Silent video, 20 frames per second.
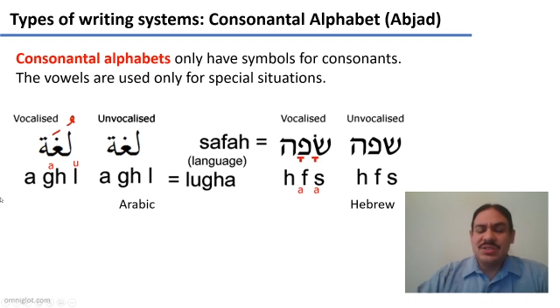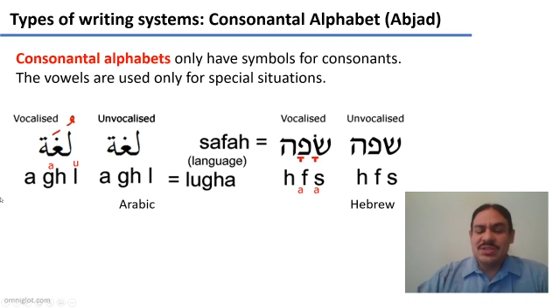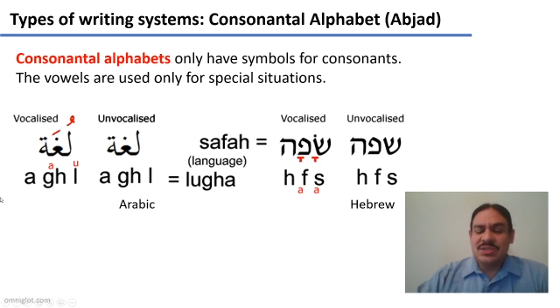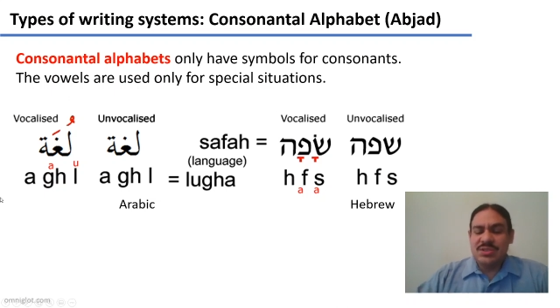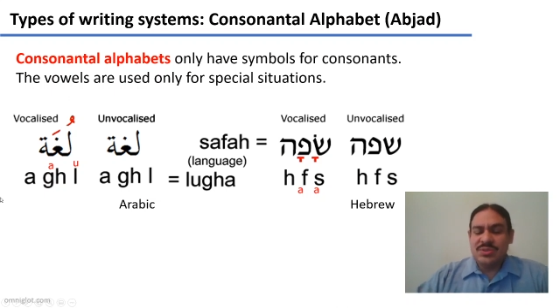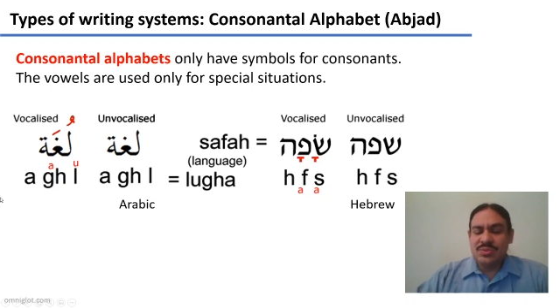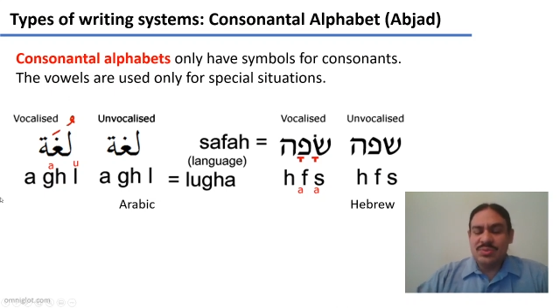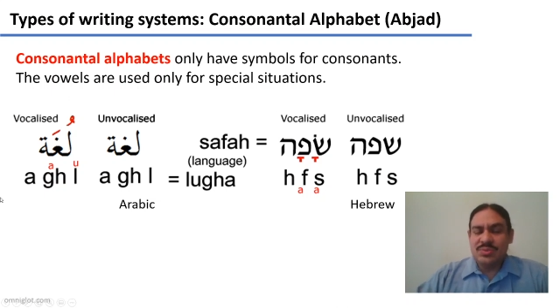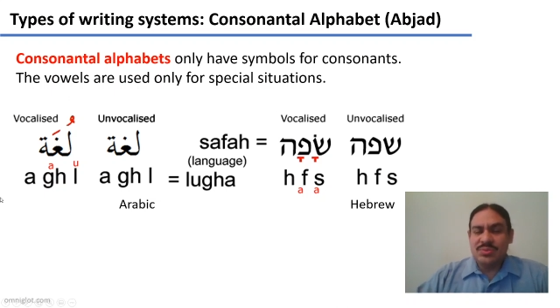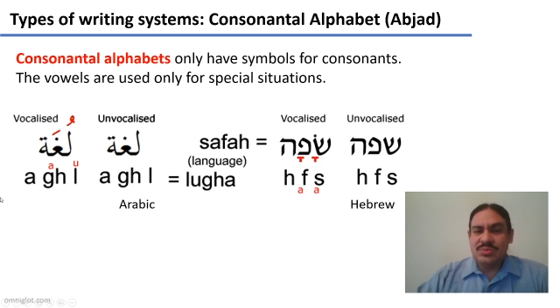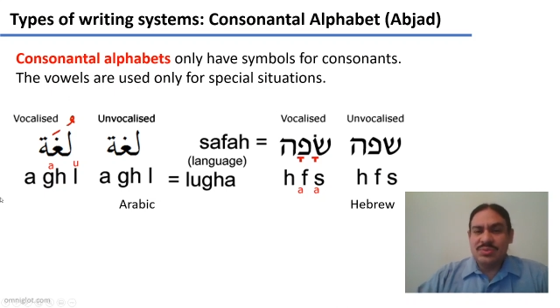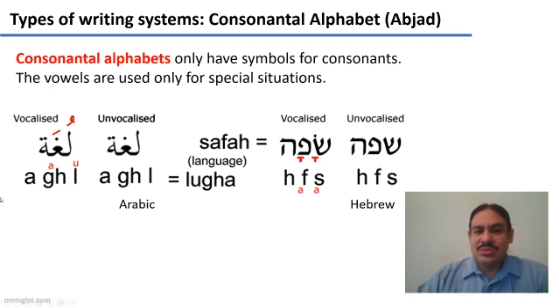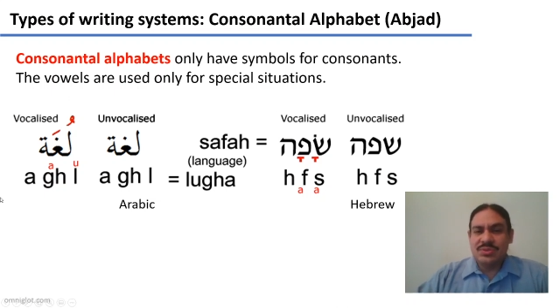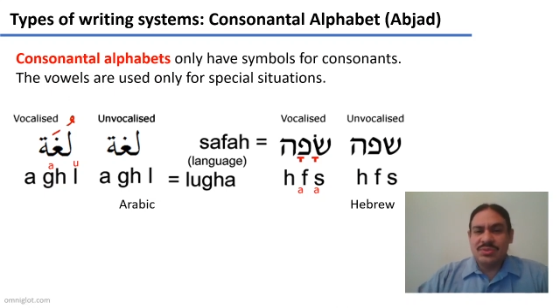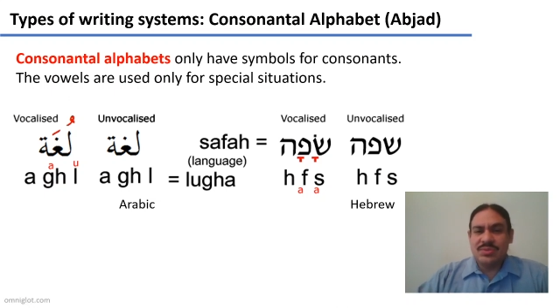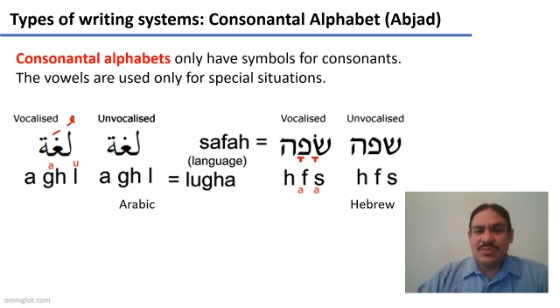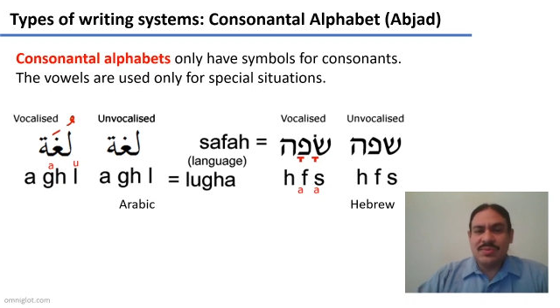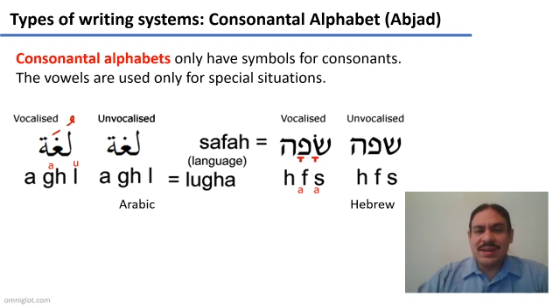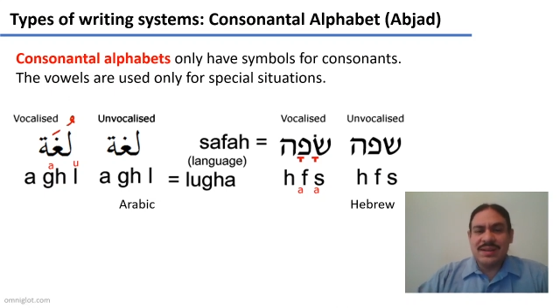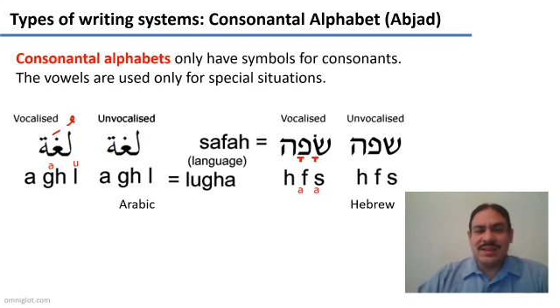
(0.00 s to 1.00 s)
to,
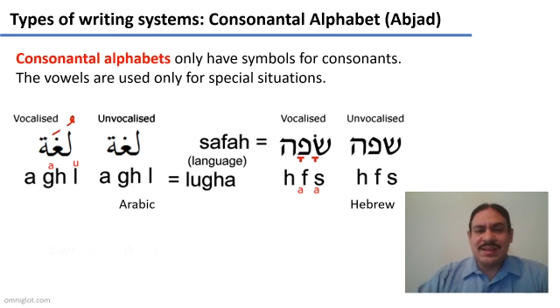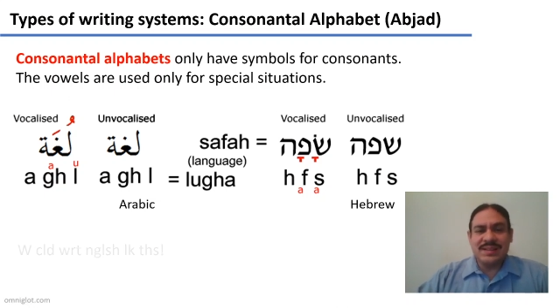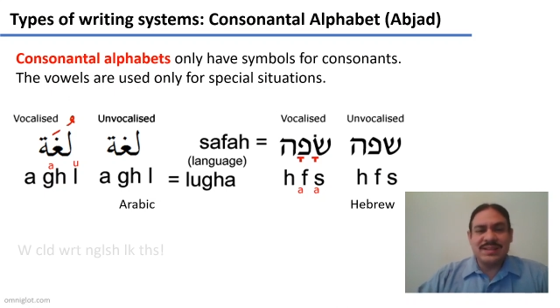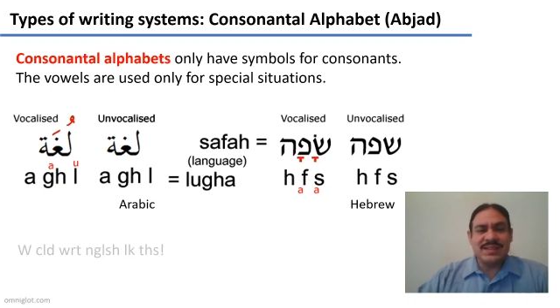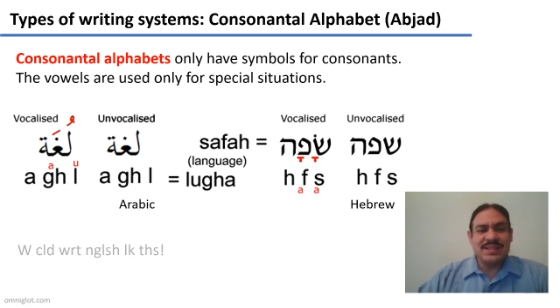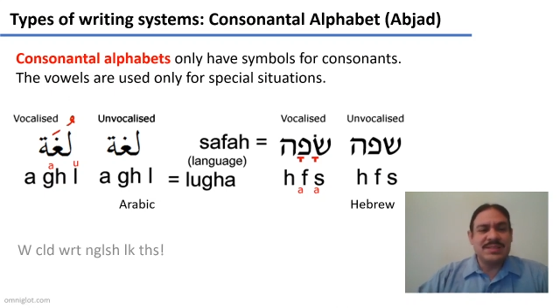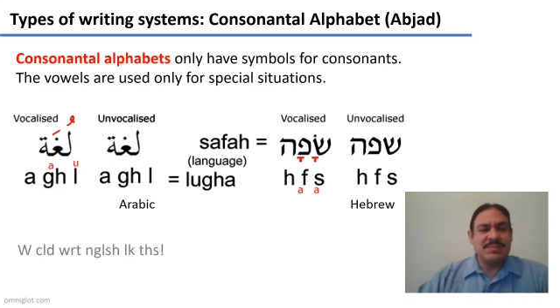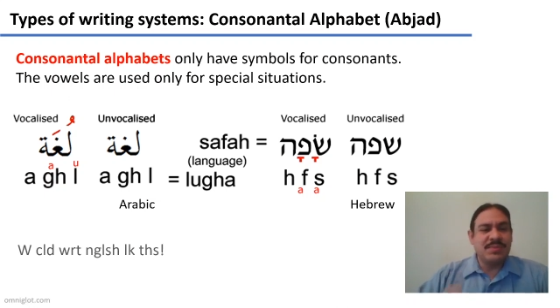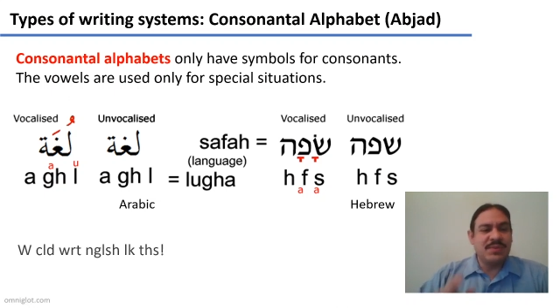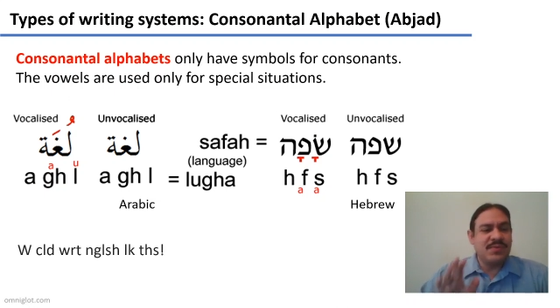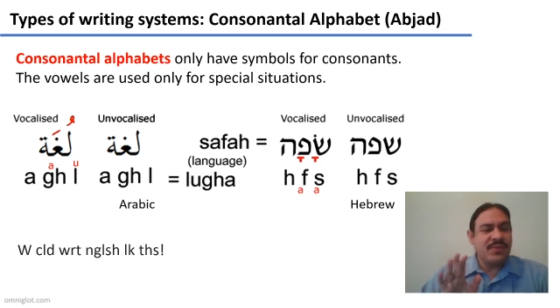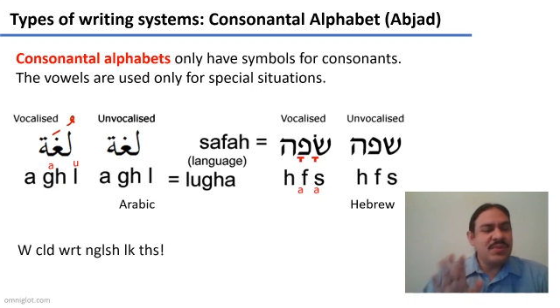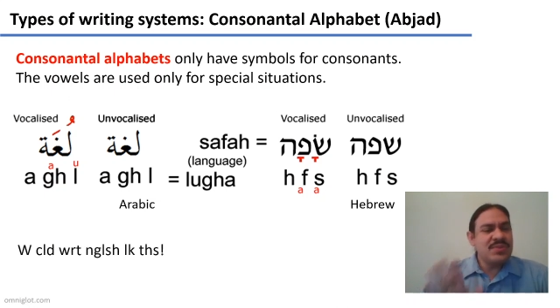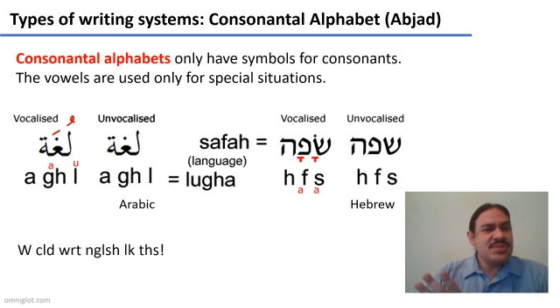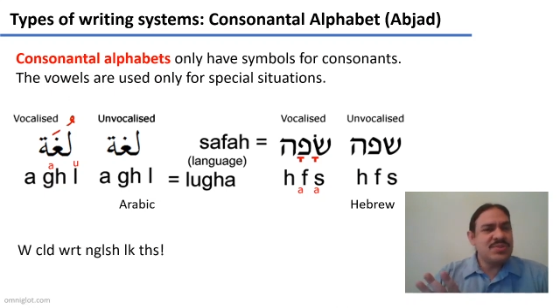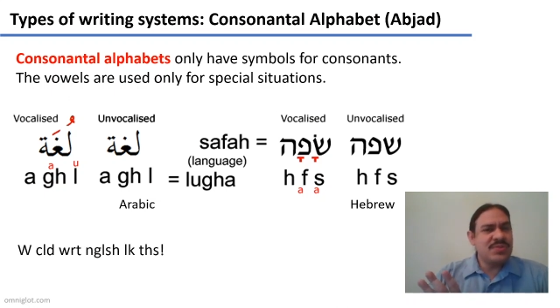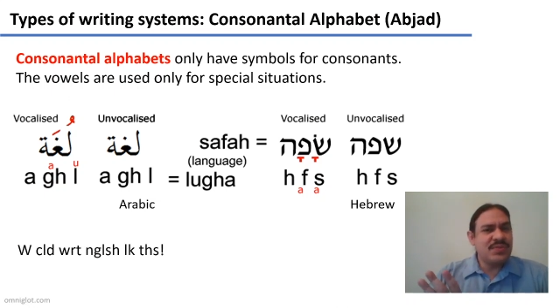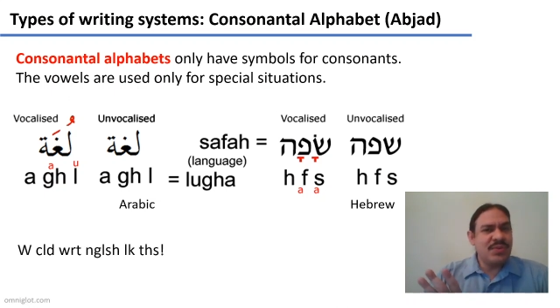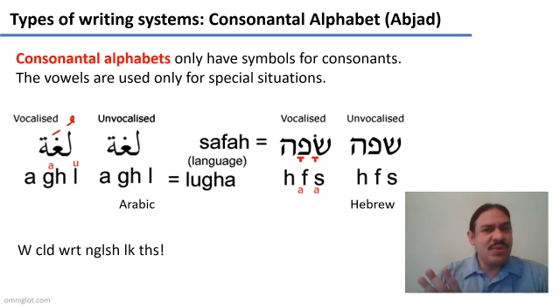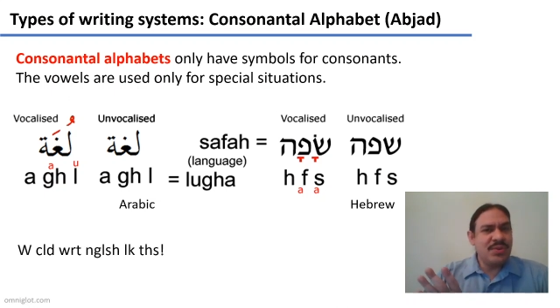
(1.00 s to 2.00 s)
to write like this, but
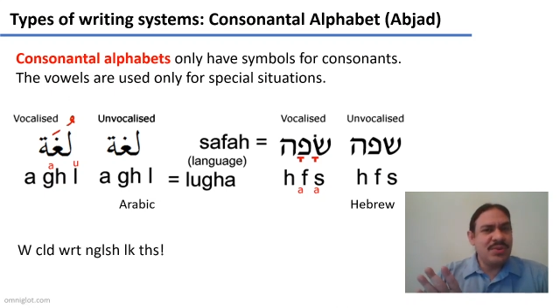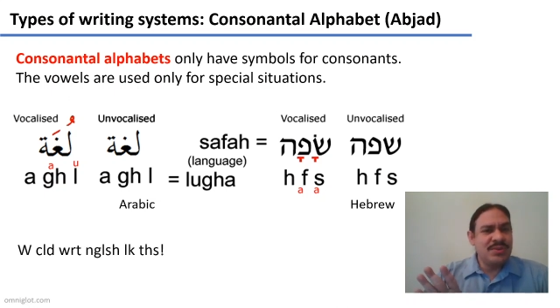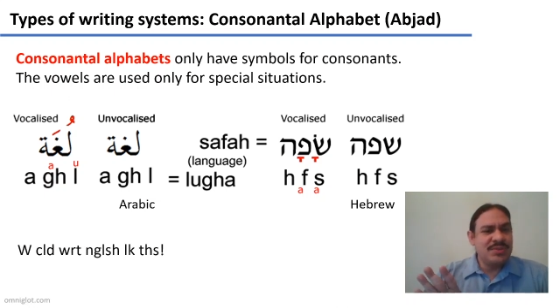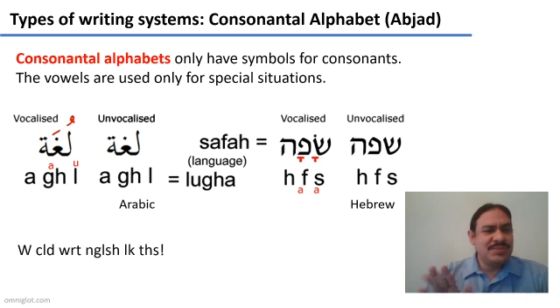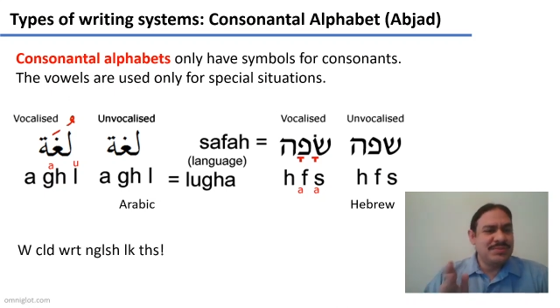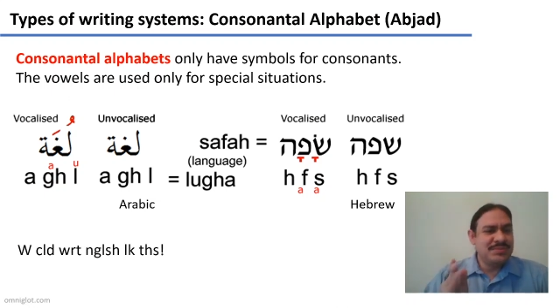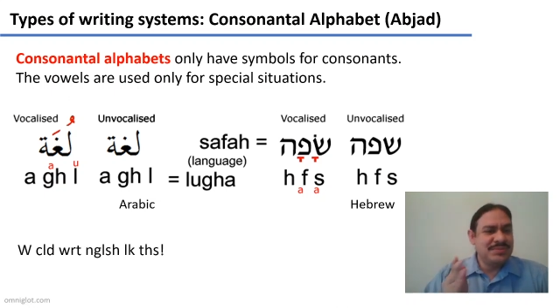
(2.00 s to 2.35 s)
first of all,